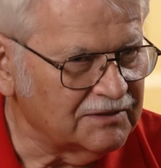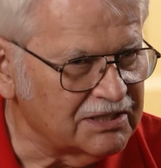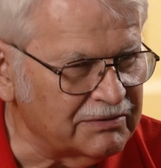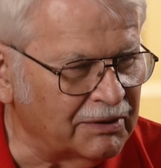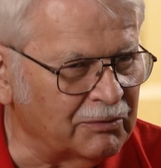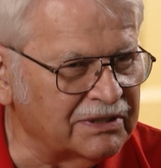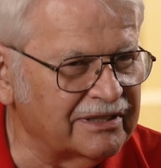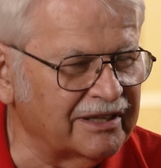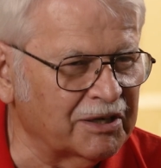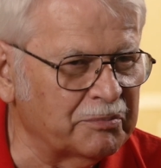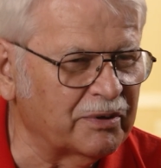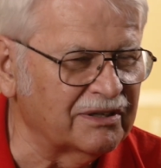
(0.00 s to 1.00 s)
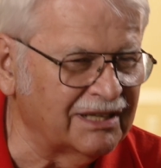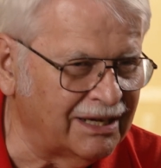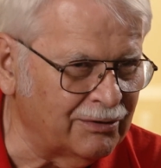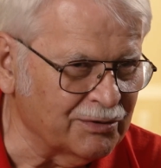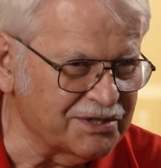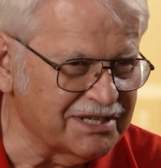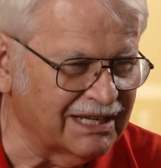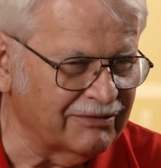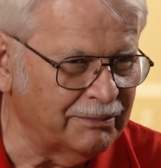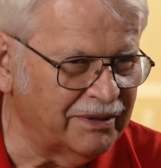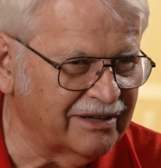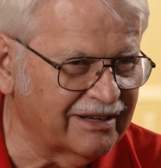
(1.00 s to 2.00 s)
So we went to the airport lounge to have
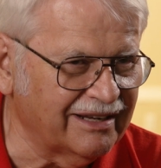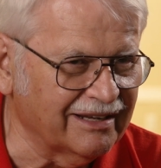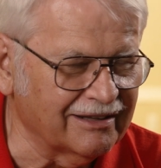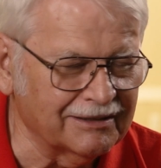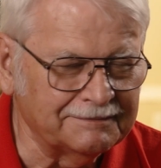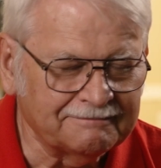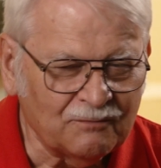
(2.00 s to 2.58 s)
a beer together.